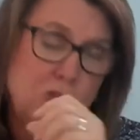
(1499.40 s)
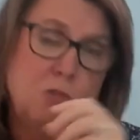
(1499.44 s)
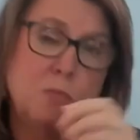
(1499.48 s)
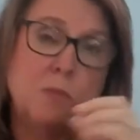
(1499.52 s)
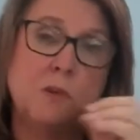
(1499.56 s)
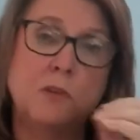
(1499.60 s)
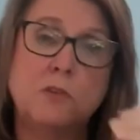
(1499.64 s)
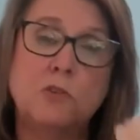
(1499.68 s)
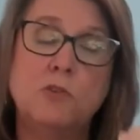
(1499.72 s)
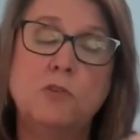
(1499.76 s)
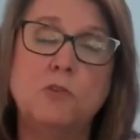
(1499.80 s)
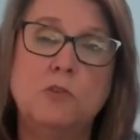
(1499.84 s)

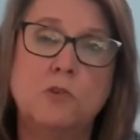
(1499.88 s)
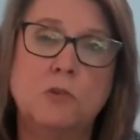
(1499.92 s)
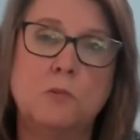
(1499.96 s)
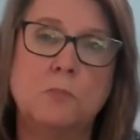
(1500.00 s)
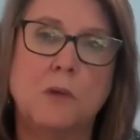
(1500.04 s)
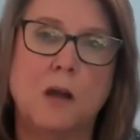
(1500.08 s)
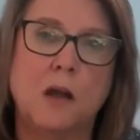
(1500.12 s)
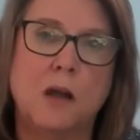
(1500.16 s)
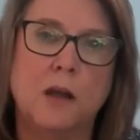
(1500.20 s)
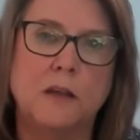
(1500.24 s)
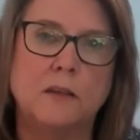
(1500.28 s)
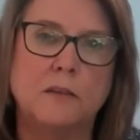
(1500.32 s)
to your
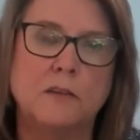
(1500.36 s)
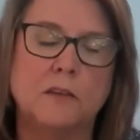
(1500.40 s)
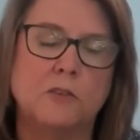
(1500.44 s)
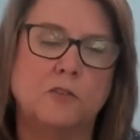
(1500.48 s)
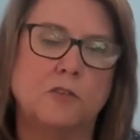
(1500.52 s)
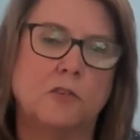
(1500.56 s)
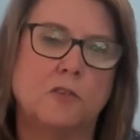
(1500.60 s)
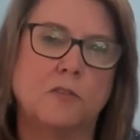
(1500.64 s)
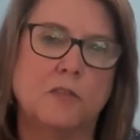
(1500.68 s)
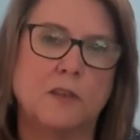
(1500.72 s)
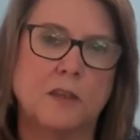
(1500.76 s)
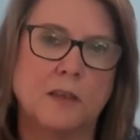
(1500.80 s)
mind and
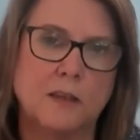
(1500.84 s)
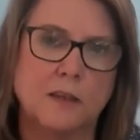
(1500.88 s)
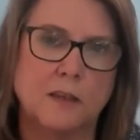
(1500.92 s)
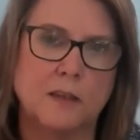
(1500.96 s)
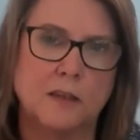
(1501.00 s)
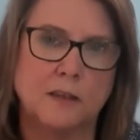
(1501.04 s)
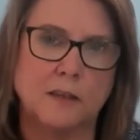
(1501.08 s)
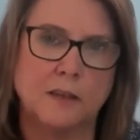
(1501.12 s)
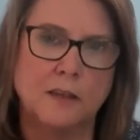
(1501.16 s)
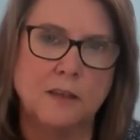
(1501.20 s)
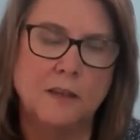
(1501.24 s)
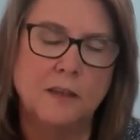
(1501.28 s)
your
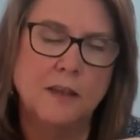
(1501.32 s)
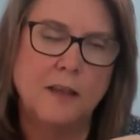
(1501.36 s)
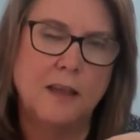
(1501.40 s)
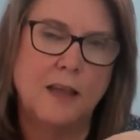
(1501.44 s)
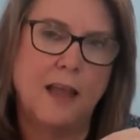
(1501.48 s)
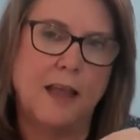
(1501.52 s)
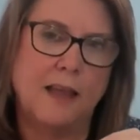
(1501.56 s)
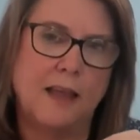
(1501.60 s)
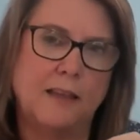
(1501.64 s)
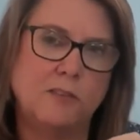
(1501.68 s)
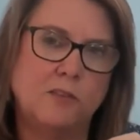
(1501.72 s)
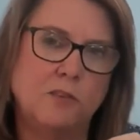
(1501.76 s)
thinking,
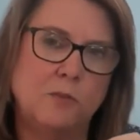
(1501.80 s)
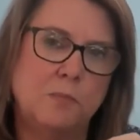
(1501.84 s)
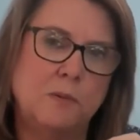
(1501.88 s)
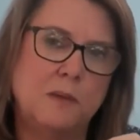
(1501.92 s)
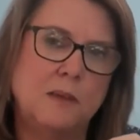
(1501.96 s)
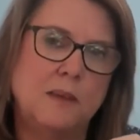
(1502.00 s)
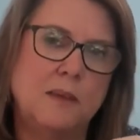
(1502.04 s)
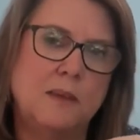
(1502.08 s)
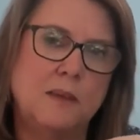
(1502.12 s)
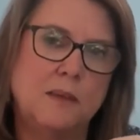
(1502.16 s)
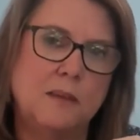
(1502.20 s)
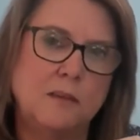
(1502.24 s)
and to
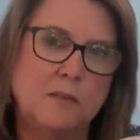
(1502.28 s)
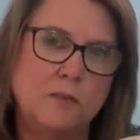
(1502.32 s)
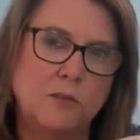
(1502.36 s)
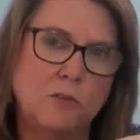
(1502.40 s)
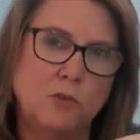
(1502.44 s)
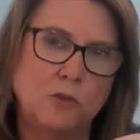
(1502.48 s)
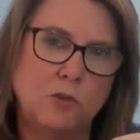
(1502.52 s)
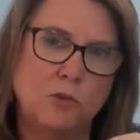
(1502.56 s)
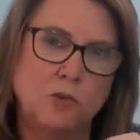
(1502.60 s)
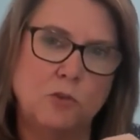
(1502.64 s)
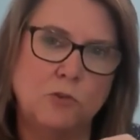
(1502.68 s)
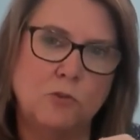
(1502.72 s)
begin
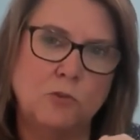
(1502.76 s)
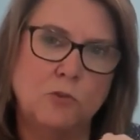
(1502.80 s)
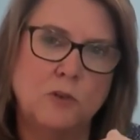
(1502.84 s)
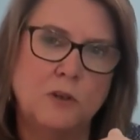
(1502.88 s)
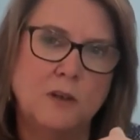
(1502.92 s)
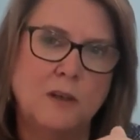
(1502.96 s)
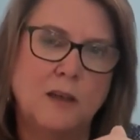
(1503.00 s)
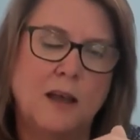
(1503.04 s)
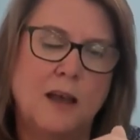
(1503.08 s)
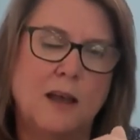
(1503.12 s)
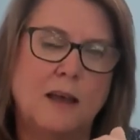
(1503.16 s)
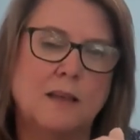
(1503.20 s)
to
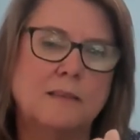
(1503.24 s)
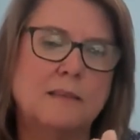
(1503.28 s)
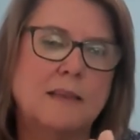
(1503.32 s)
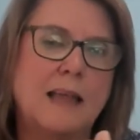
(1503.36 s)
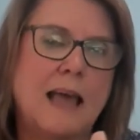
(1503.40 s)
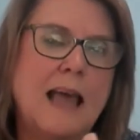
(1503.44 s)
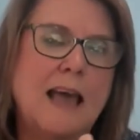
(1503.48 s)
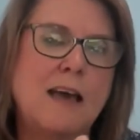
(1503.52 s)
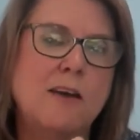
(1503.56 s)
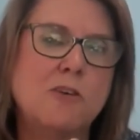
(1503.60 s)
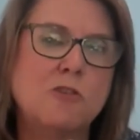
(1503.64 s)
allow